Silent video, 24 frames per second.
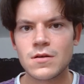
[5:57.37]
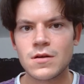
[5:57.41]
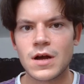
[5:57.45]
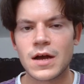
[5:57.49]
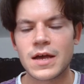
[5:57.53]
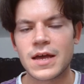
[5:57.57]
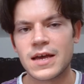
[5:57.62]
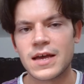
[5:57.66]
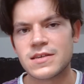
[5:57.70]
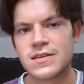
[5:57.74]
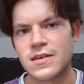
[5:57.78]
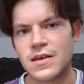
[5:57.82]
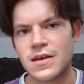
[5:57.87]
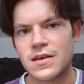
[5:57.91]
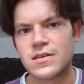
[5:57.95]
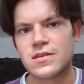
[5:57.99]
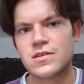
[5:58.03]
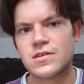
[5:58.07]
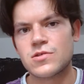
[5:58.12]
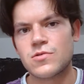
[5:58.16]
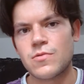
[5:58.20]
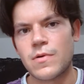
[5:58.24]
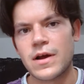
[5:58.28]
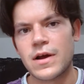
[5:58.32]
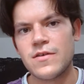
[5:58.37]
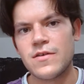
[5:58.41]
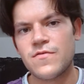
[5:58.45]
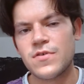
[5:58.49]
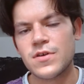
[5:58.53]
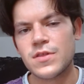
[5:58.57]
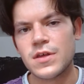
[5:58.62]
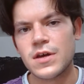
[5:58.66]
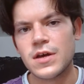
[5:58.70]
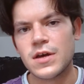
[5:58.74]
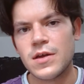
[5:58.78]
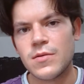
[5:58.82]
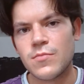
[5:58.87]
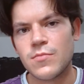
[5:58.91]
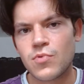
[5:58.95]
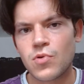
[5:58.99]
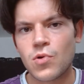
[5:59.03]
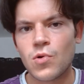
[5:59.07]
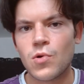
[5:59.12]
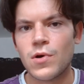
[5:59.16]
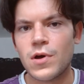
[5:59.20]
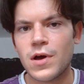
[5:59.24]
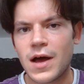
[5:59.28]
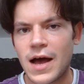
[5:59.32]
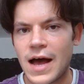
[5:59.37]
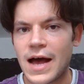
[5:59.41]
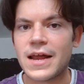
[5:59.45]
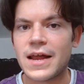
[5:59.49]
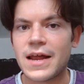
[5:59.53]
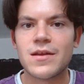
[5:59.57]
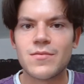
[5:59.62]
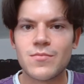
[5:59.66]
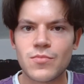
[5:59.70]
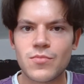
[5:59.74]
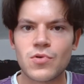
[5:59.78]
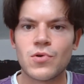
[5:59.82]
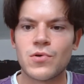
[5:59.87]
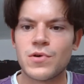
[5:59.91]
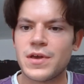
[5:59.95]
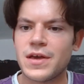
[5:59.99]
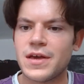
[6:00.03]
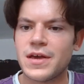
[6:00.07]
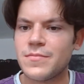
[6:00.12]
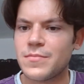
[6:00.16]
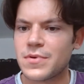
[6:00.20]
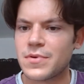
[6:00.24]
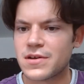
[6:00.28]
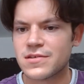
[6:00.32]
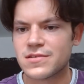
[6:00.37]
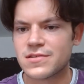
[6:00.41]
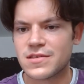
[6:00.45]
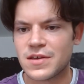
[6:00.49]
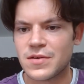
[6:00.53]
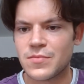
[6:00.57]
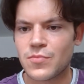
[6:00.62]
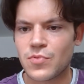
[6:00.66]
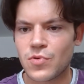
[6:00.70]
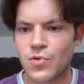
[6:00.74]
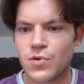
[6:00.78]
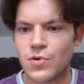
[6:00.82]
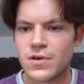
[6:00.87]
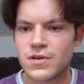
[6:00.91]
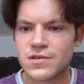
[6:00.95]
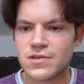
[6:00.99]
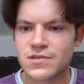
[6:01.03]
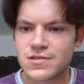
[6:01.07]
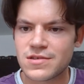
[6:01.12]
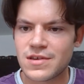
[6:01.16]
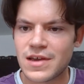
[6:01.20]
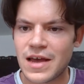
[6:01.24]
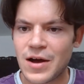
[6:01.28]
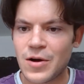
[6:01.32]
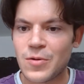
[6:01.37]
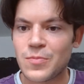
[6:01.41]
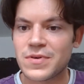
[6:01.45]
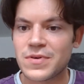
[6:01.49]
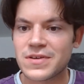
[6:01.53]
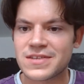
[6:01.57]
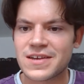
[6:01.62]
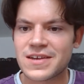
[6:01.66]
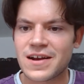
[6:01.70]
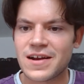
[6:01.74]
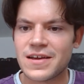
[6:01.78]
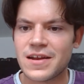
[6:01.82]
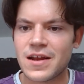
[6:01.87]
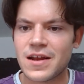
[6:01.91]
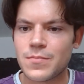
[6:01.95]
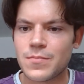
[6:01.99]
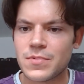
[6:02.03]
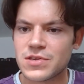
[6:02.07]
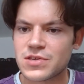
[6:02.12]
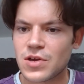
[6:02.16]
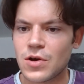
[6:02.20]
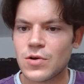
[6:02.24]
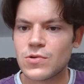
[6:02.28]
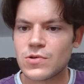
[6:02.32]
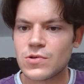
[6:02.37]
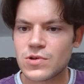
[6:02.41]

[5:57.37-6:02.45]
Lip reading: I guess it's great for the employer and employee because the employer's helping to clean up its own